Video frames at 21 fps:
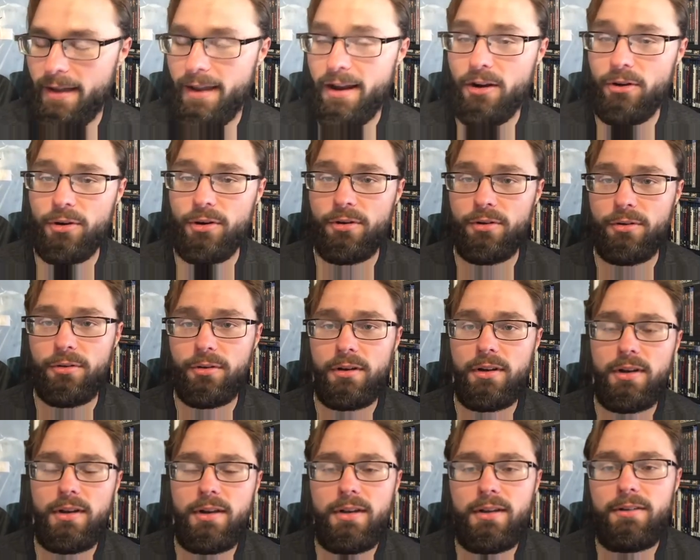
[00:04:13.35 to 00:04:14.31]
Arrow
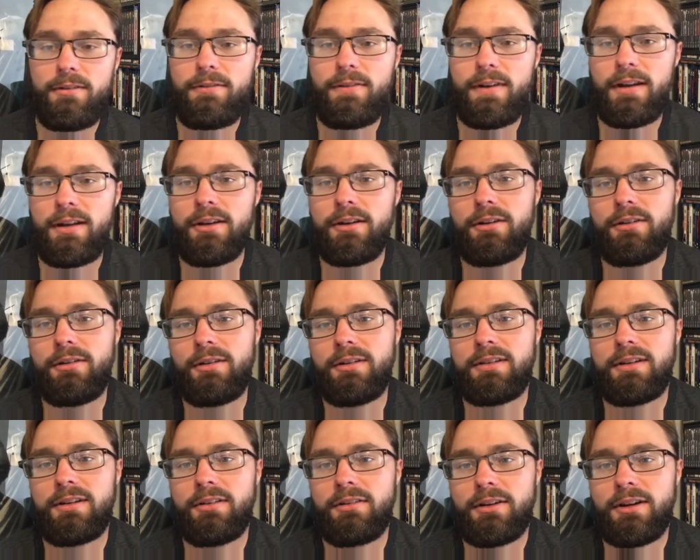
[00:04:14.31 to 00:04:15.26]
Video
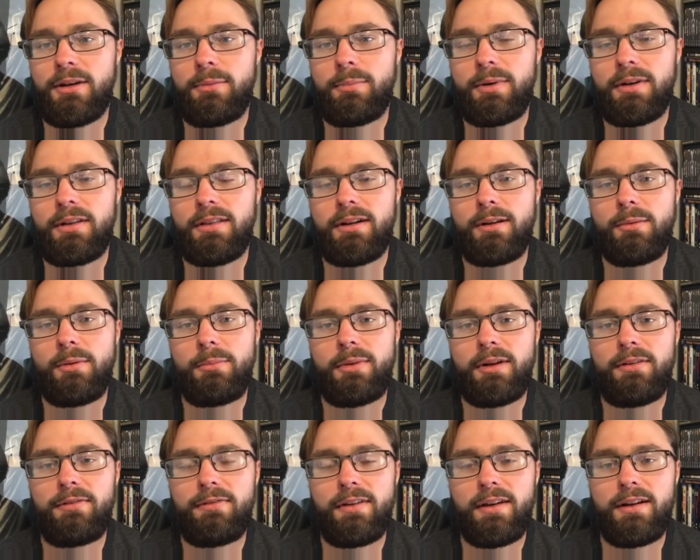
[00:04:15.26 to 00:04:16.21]
is another company that I'm a
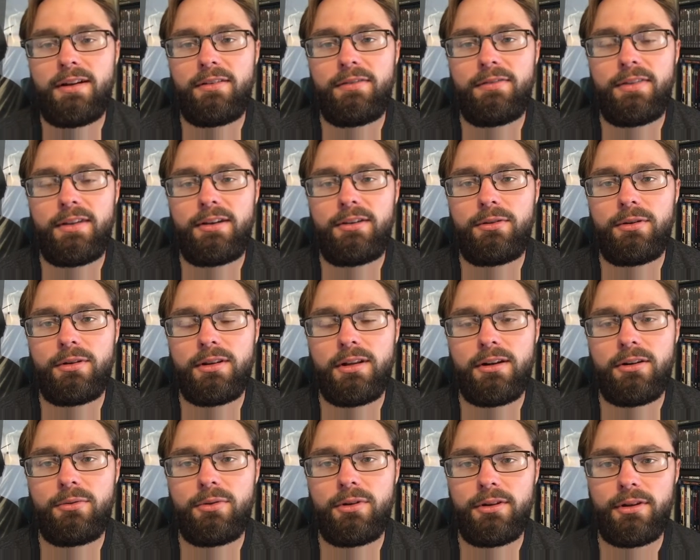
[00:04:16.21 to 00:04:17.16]
big fan of. They do a
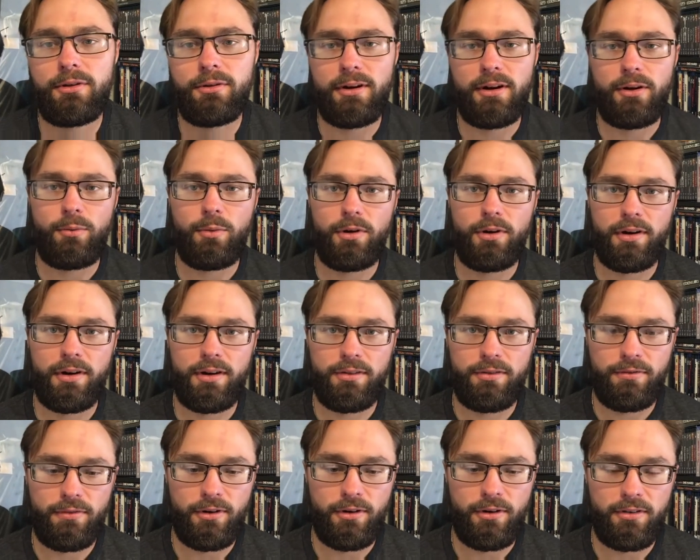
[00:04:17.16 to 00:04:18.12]
lot of really great work
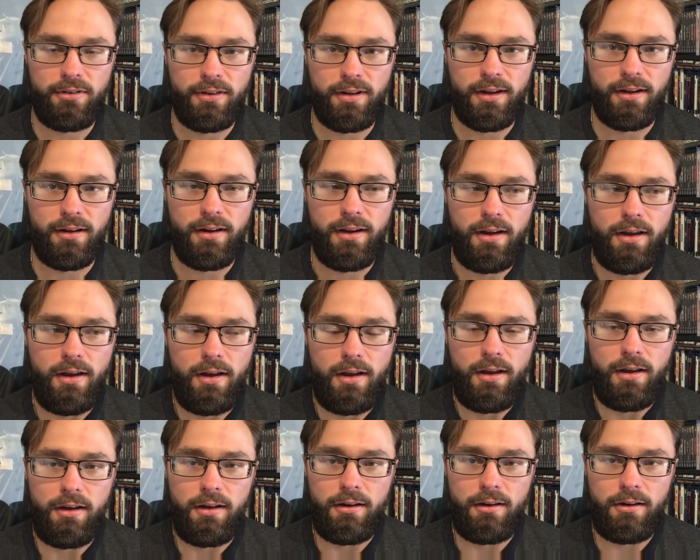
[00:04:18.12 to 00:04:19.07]
as far as like
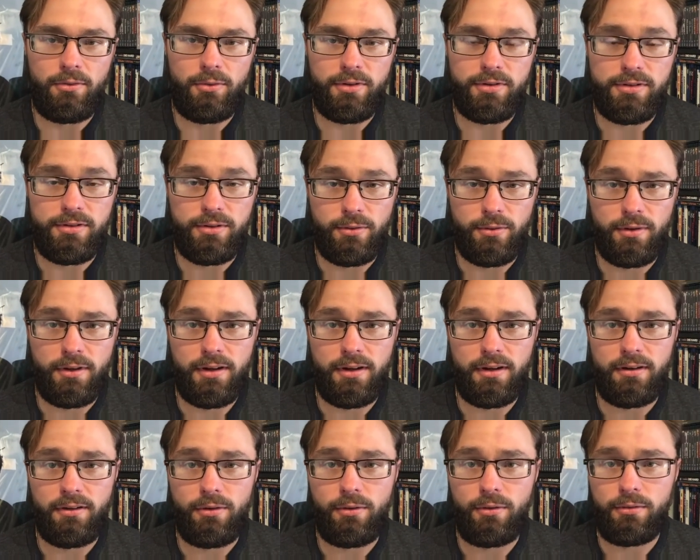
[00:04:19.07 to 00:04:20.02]

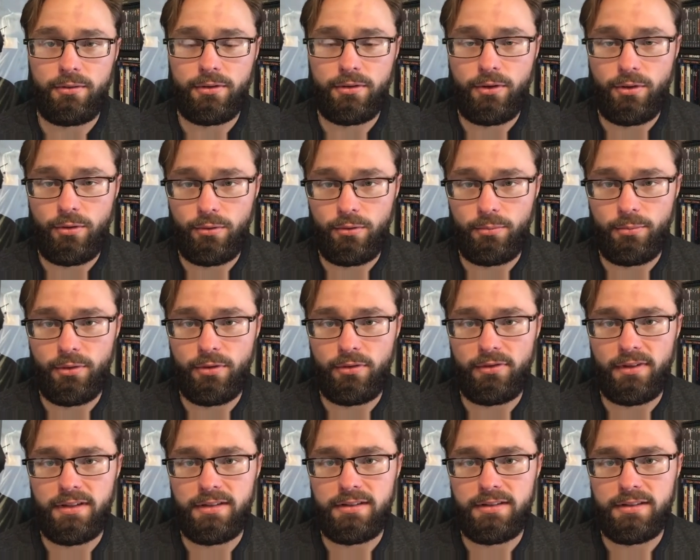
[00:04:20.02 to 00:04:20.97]
restoring old cult
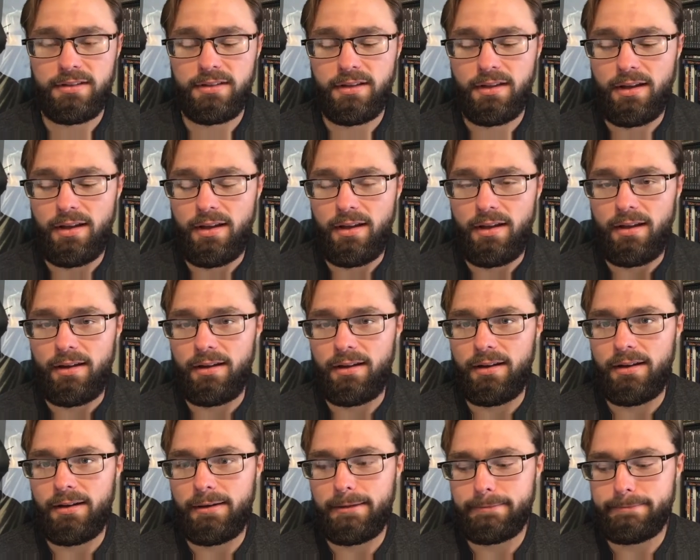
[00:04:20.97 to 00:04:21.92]
movies,
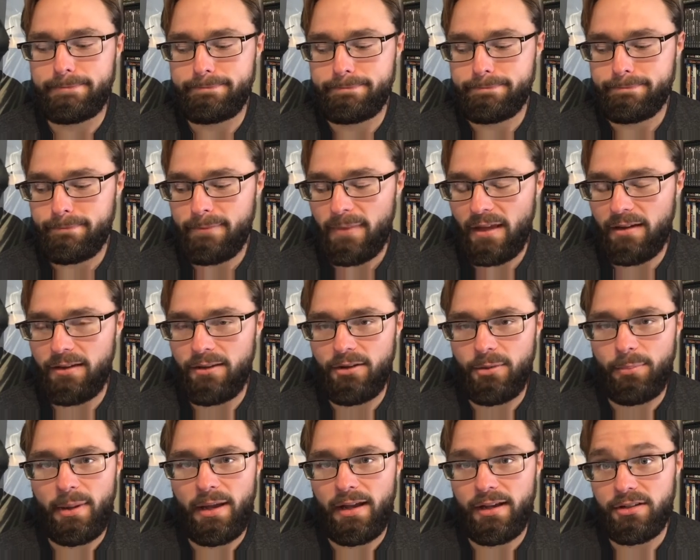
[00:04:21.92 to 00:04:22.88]
and
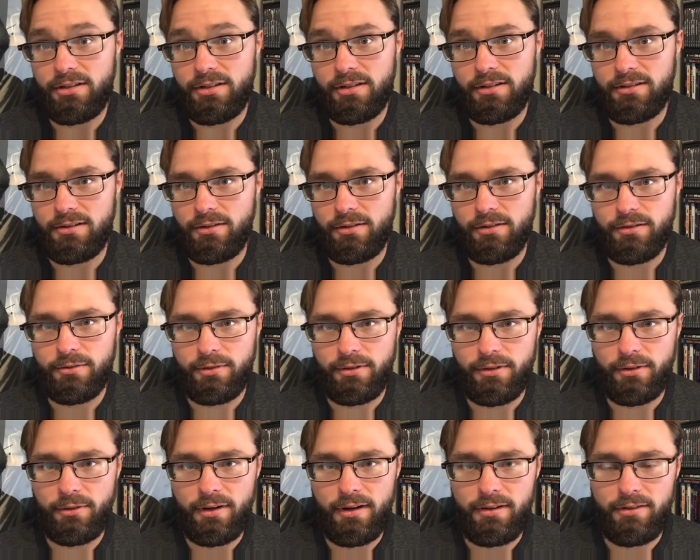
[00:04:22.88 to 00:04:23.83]
their packaging is always
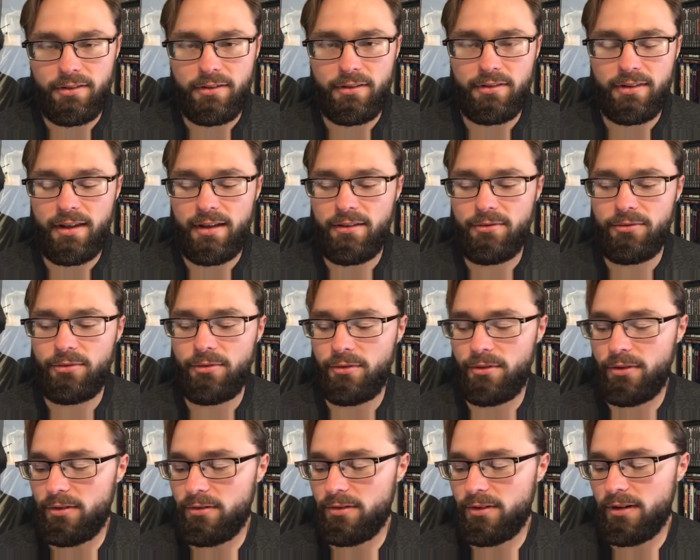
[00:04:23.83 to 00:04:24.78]
really great. So there's a handful of
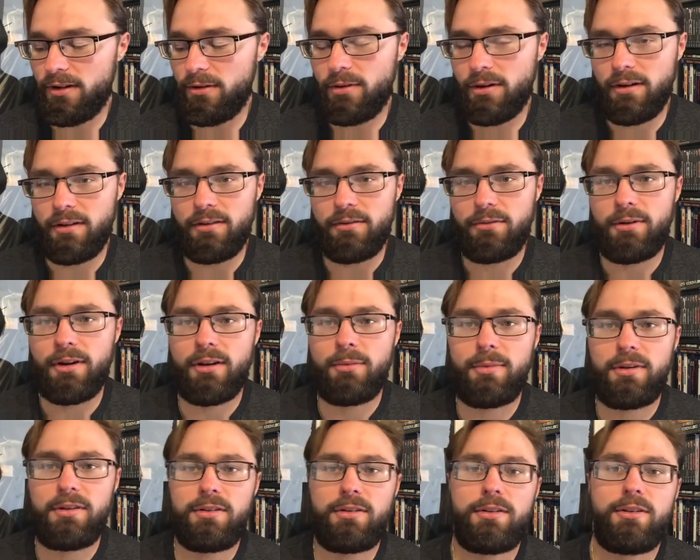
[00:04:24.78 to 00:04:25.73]
those that I want to
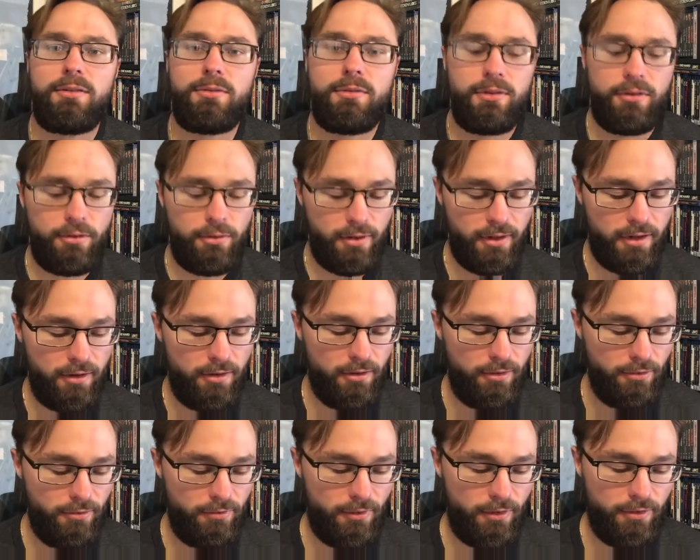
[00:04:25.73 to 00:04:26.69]
recommend to you real quick
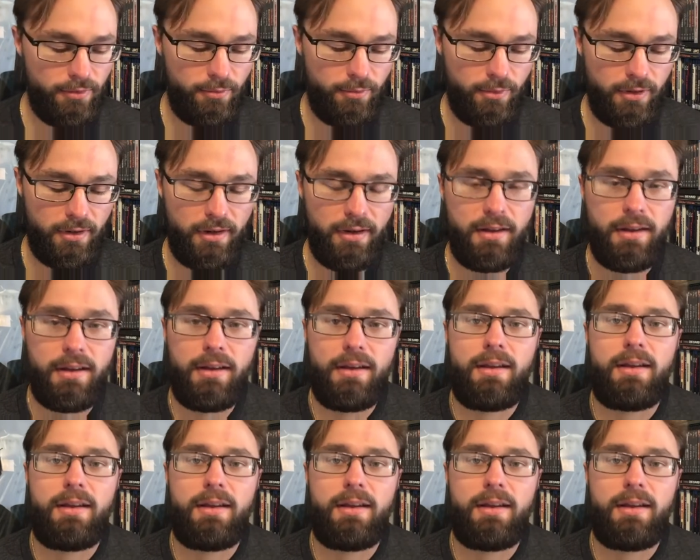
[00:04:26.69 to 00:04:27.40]
here. The first one